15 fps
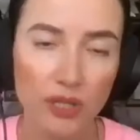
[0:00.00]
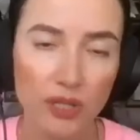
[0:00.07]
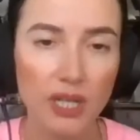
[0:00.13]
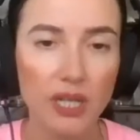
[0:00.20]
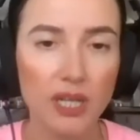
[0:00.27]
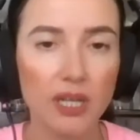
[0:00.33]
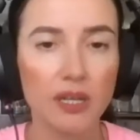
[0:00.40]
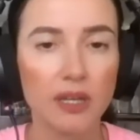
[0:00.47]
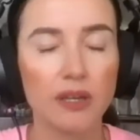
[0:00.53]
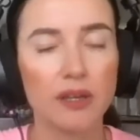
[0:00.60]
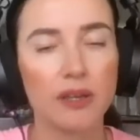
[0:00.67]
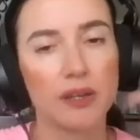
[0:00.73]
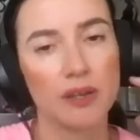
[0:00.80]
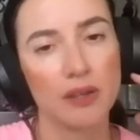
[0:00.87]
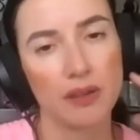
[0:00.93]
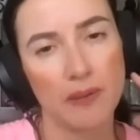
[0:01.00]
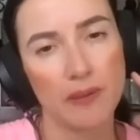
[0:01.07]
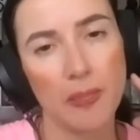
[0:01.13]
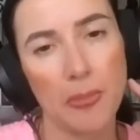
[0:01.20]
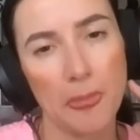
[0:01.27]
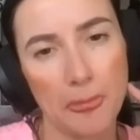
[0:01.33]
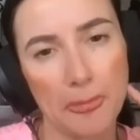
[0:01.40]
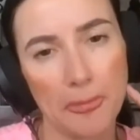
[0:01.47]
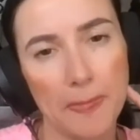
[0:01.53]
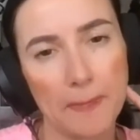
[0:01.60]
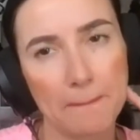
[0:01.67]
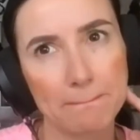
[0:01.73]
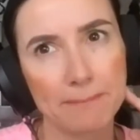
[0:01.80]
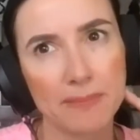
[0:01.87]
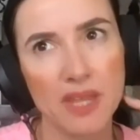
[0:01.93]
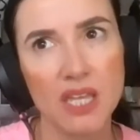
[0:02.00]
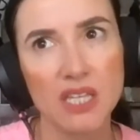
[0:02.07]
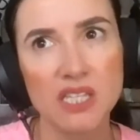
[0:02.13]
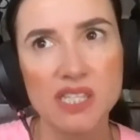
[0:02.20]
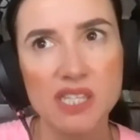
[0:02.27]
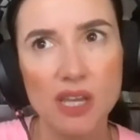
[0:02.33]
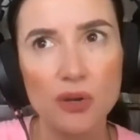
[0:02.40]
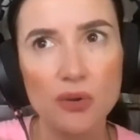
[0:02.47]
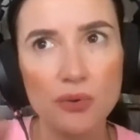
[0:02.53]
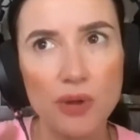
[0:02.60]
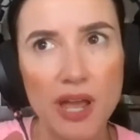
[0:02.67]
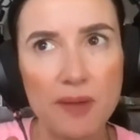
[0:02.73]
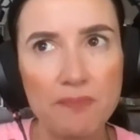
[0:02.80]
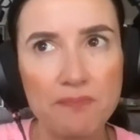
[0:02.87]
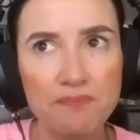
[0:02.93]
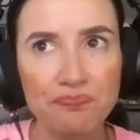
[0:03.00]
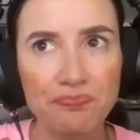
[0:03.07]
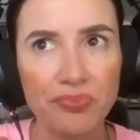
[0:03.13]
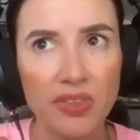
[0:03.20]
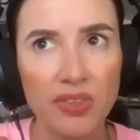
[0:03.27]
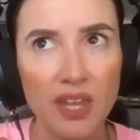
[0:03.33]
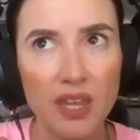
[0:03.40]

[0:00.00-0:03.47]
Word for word: And everything will change. So, um,